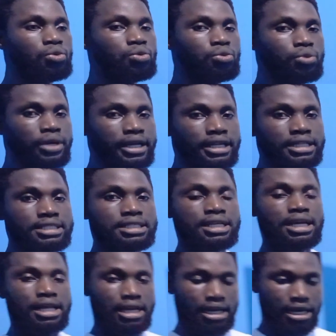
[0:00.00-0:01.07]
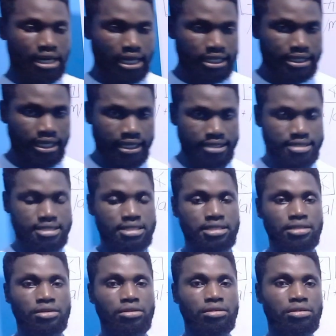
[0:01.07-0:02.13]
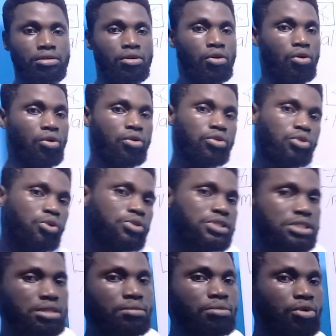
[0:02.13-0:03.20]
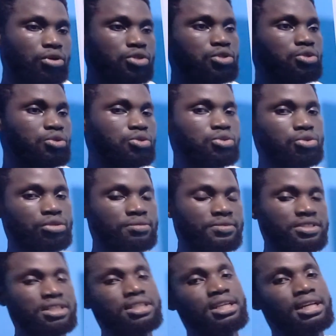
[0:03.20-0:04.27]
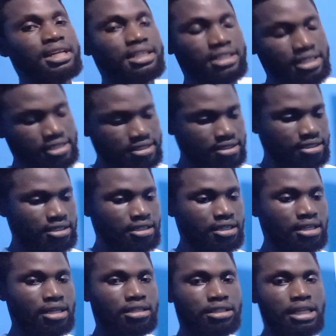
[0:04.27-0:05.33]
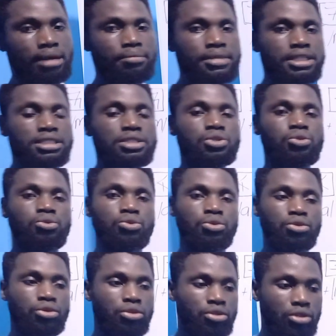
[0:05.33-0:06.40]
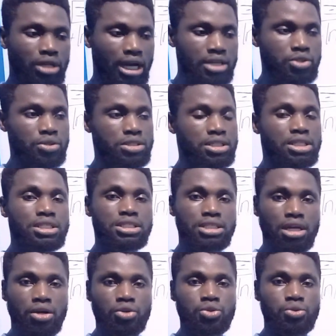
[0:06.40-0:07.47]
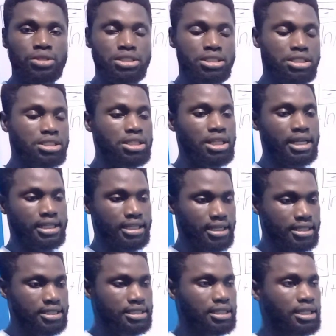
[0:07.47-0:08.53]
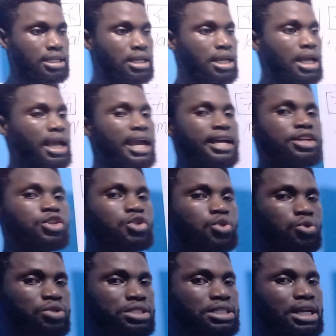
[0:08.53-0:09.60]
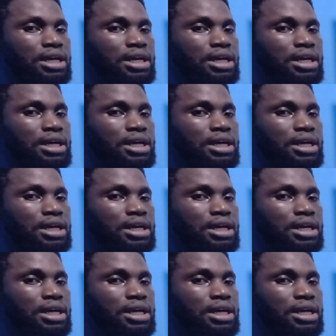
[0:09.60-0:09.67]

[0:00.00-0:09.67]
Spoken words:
with letters or those symbols used to represent the letters. The ability to associate sounds with these letters and use